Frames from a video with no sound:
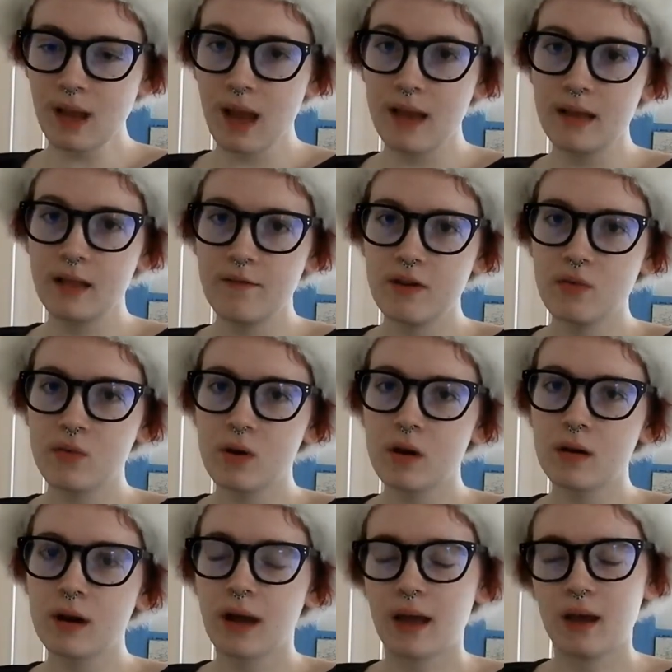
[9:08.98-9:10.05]
I hate leaving
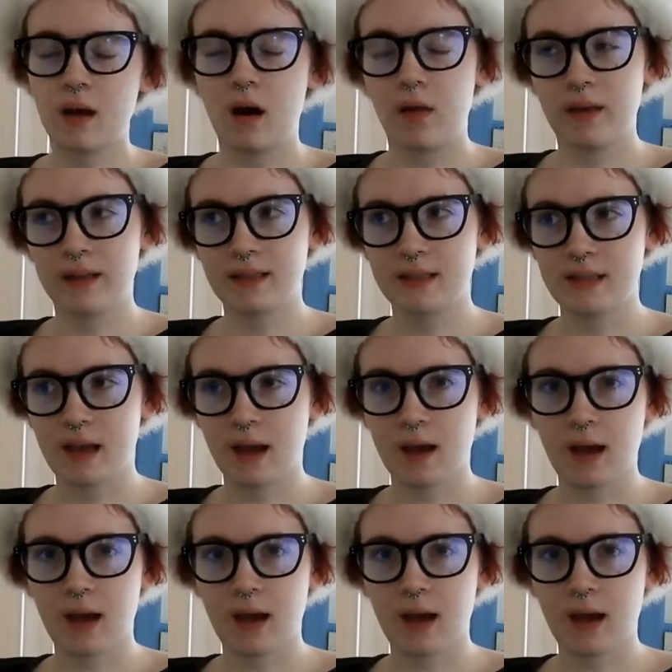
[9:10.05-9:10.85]
work, I hate calling in sick,